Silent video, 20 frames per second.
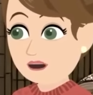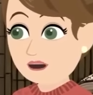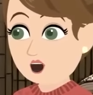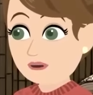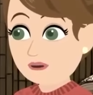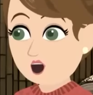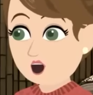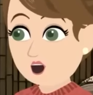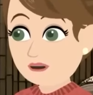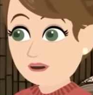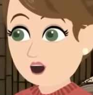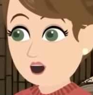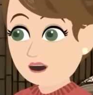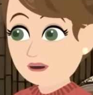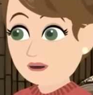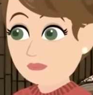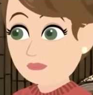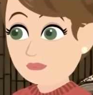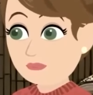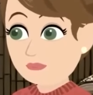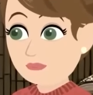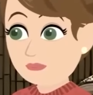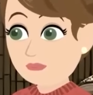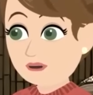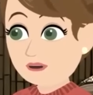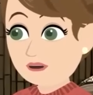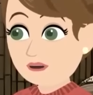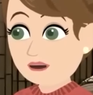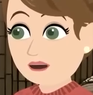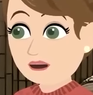you can say it better.
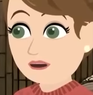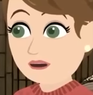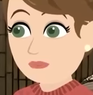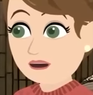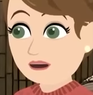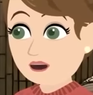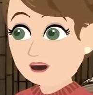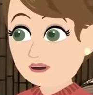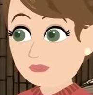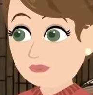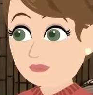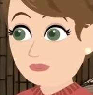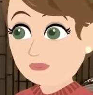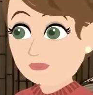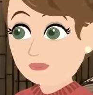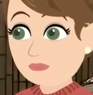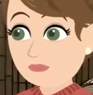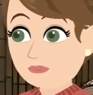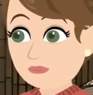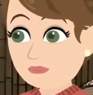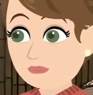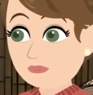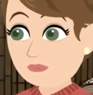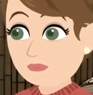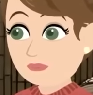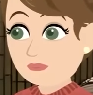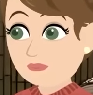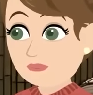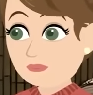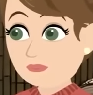What are some words?
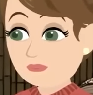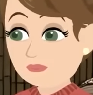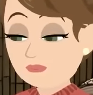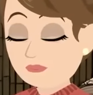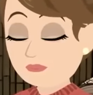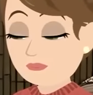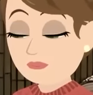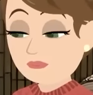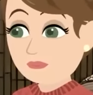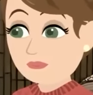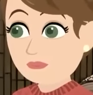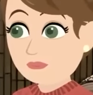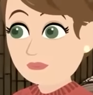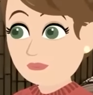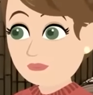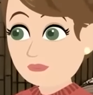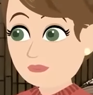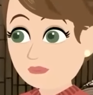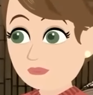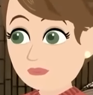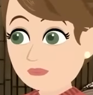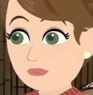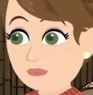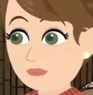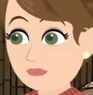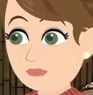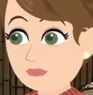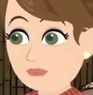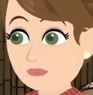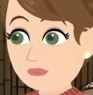Freedom
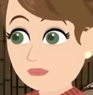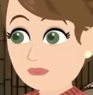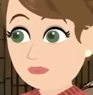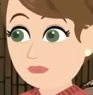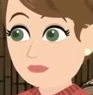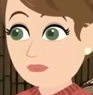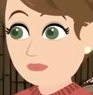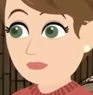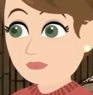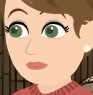comes to mind.